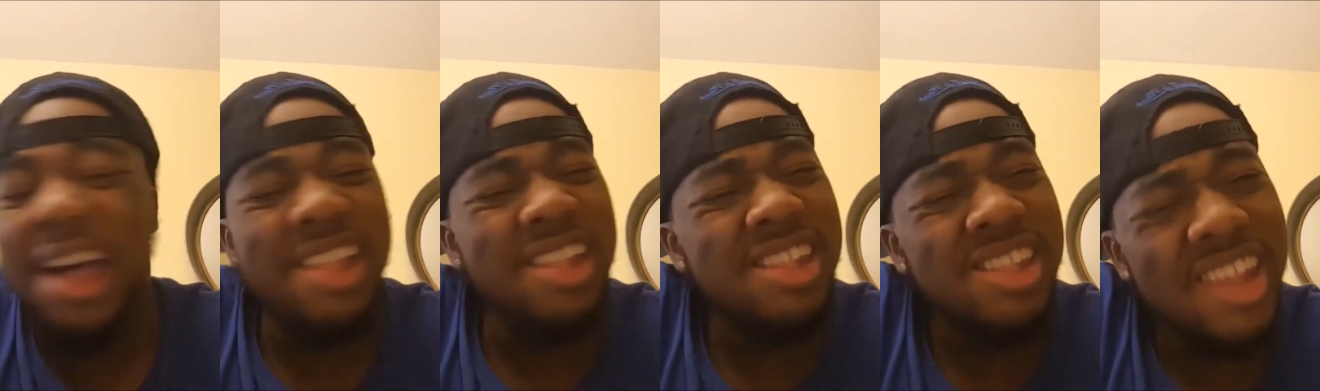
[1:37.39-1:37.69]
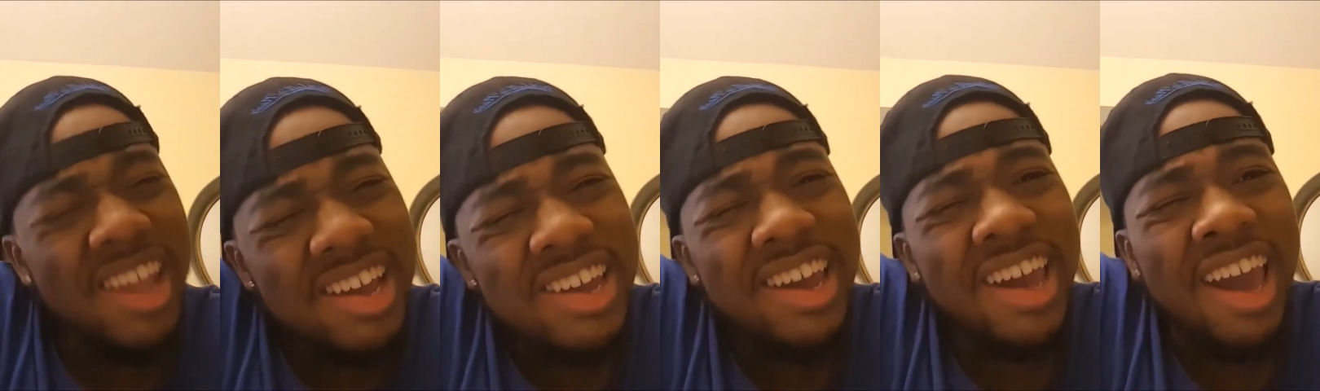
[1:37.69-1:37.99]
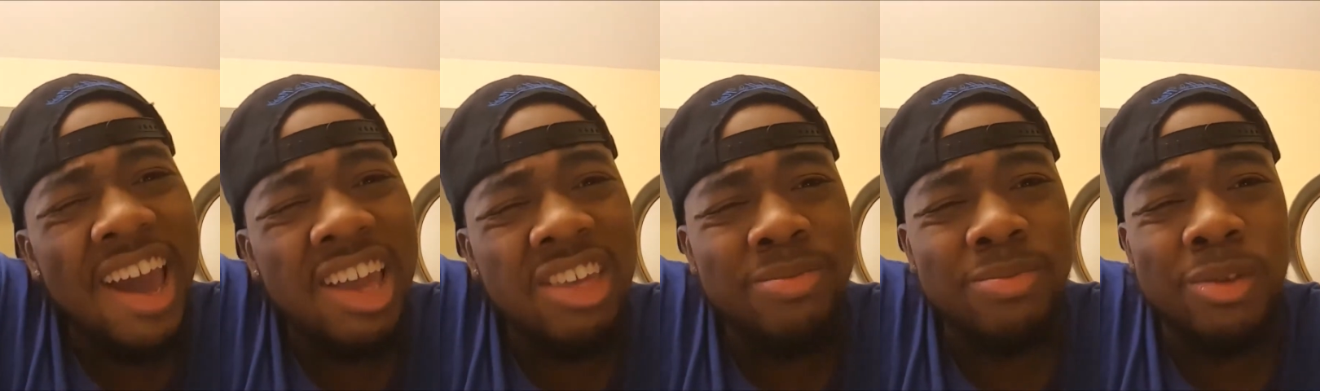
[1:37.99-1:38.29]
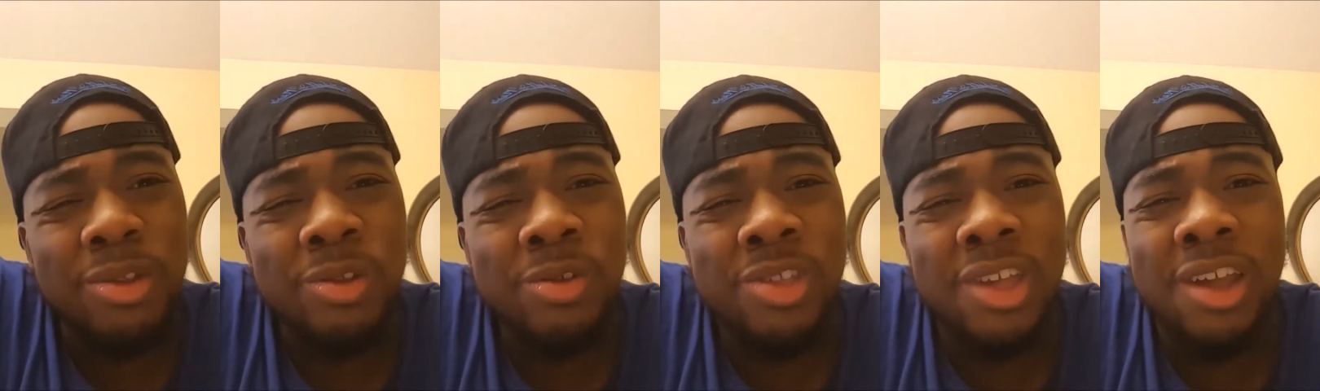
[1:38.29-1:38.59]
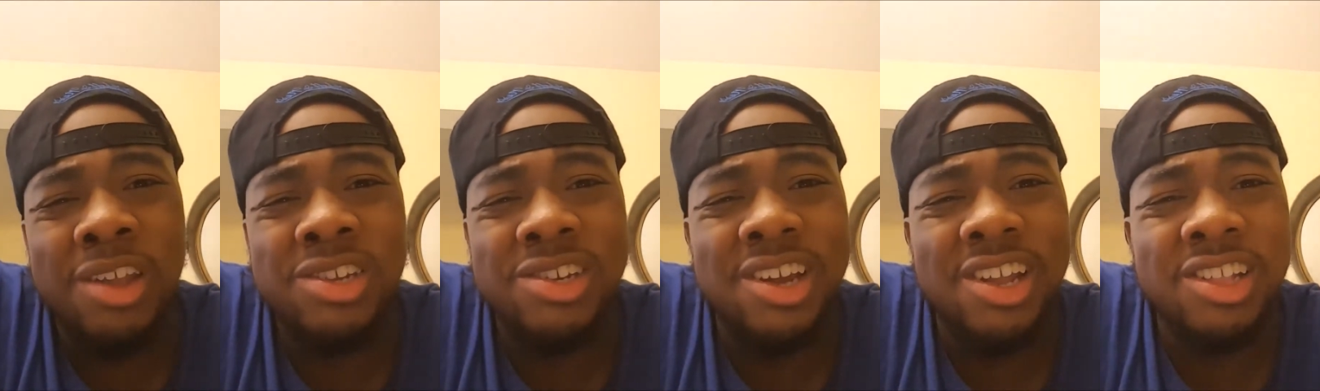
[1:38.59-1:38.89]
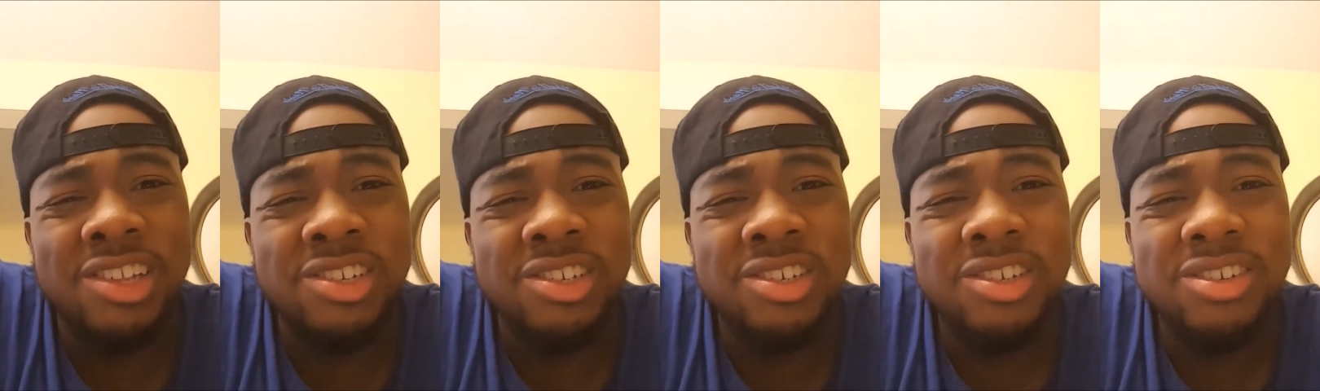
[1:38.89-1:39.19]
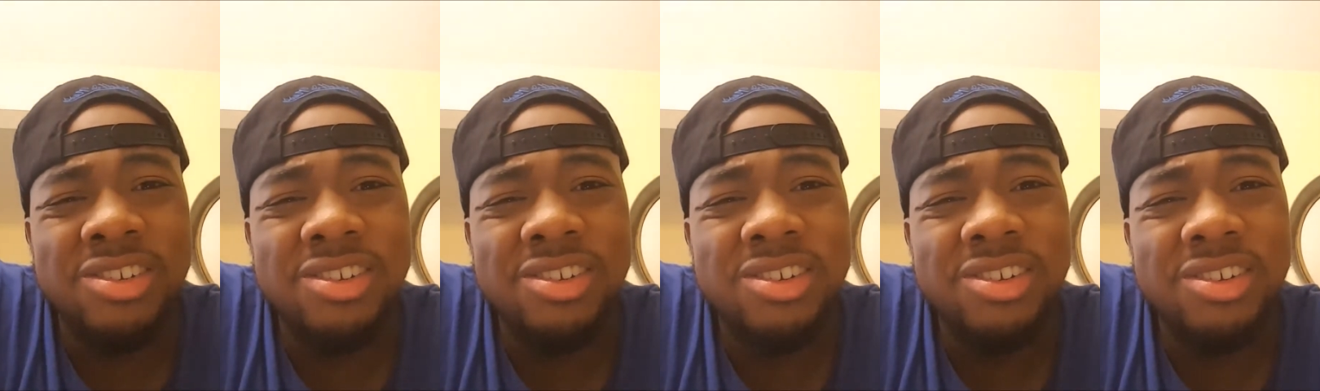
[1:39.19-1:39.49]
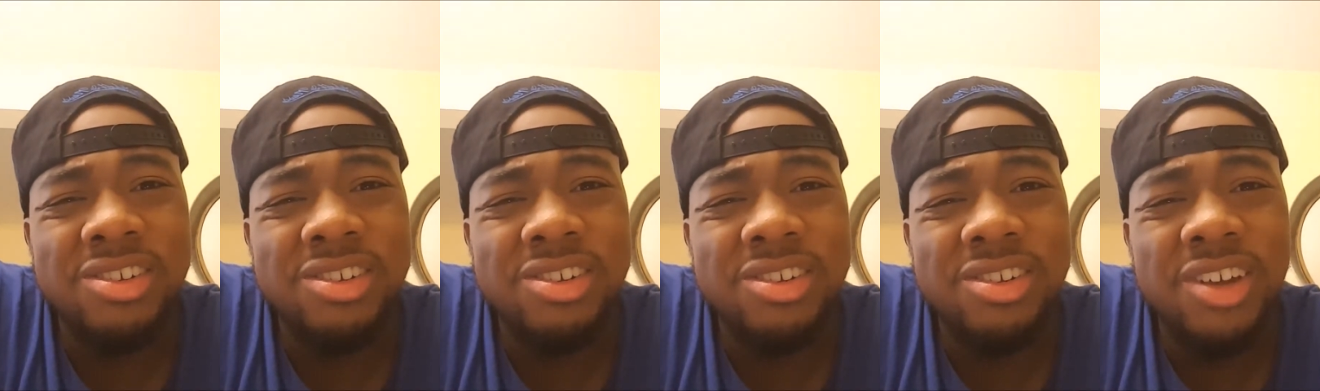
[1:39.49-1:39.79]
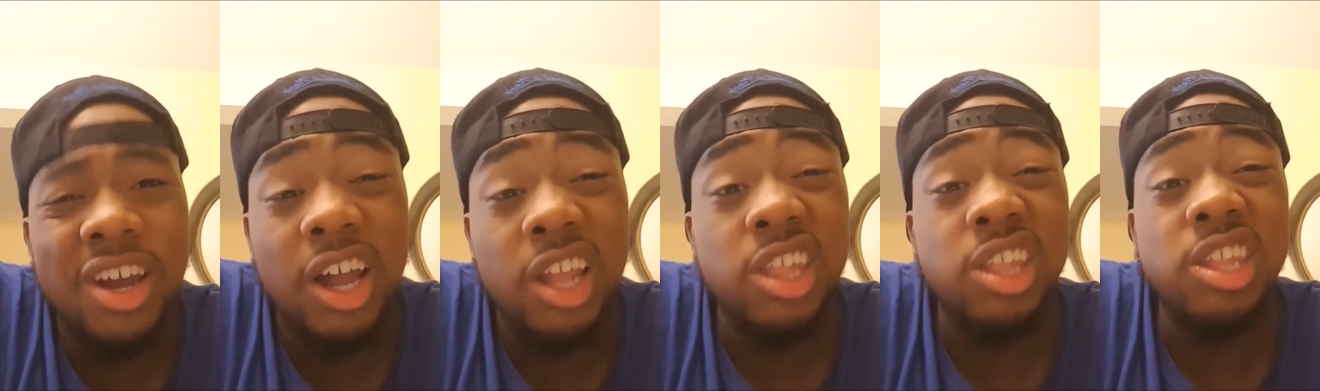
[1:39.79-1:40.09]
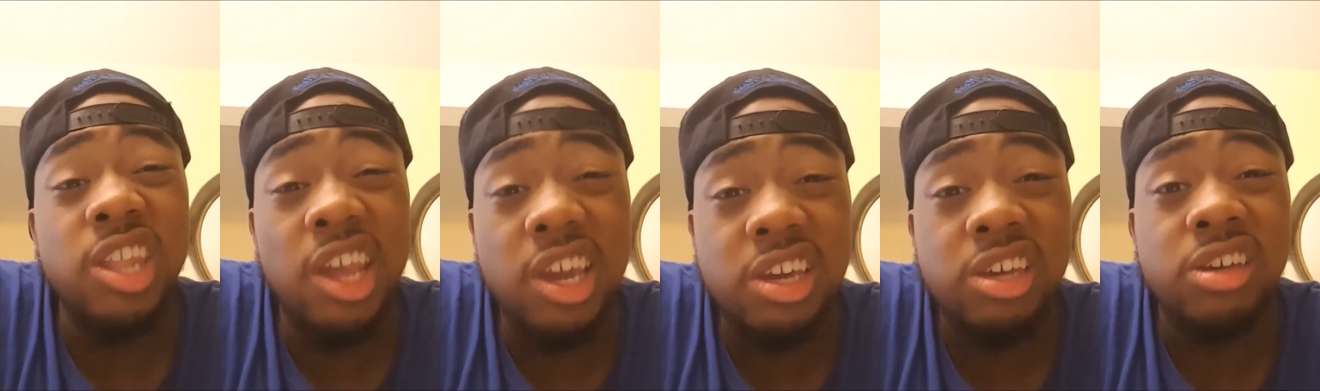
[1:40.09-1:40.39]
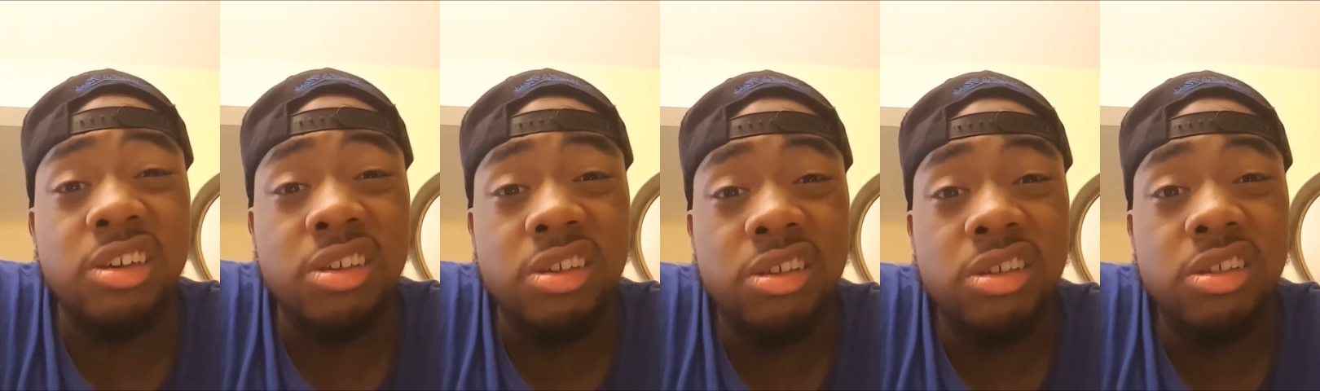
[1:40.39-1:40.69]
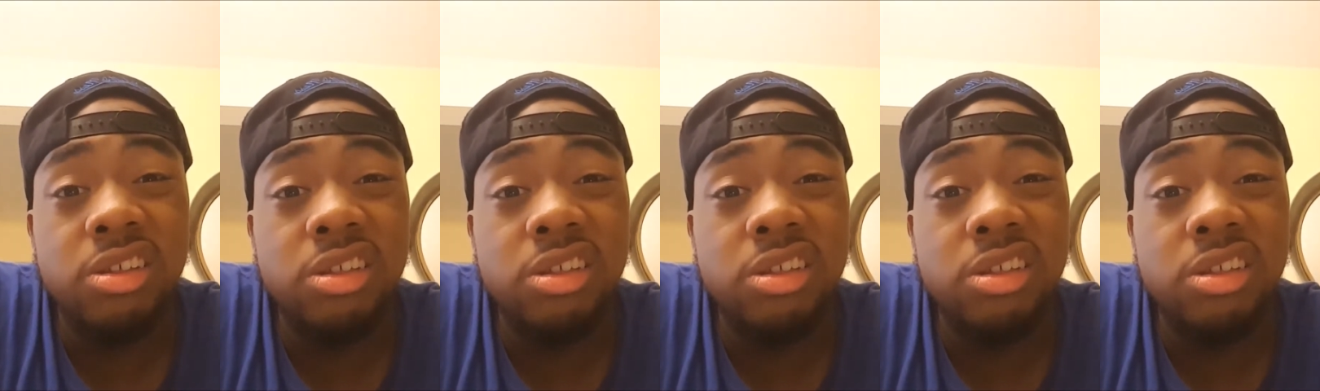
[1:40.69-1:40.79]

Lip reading: A nigga asked me to do that challenge. A nigga.